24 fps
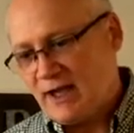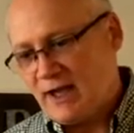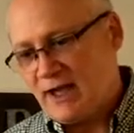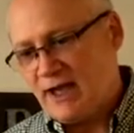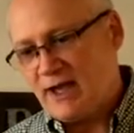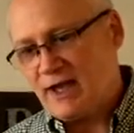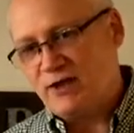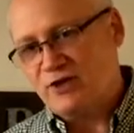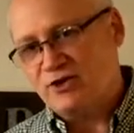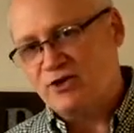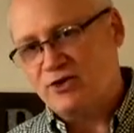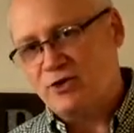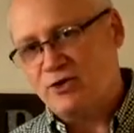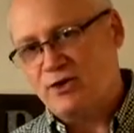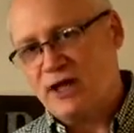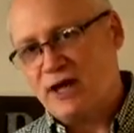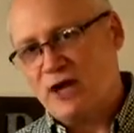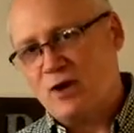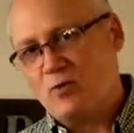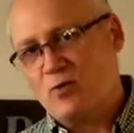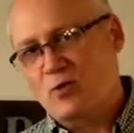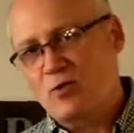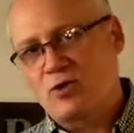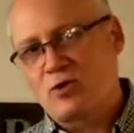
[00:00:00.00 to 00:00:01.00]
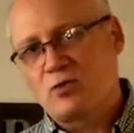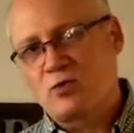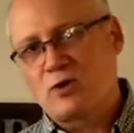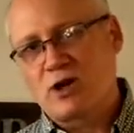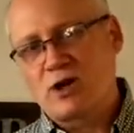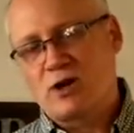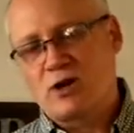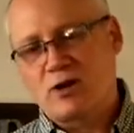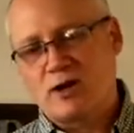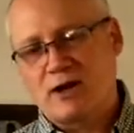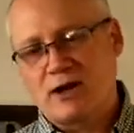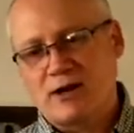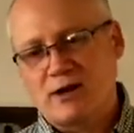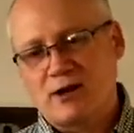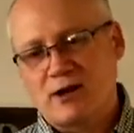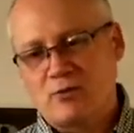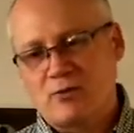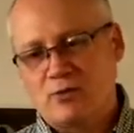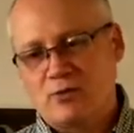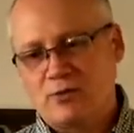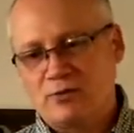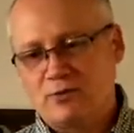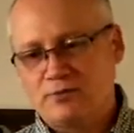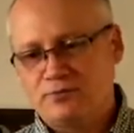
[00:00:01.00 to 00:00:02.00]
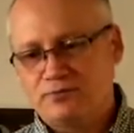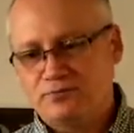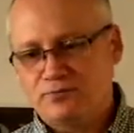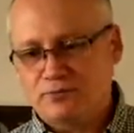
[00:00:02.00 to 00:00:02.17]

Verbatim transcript: and to that word we are accountable.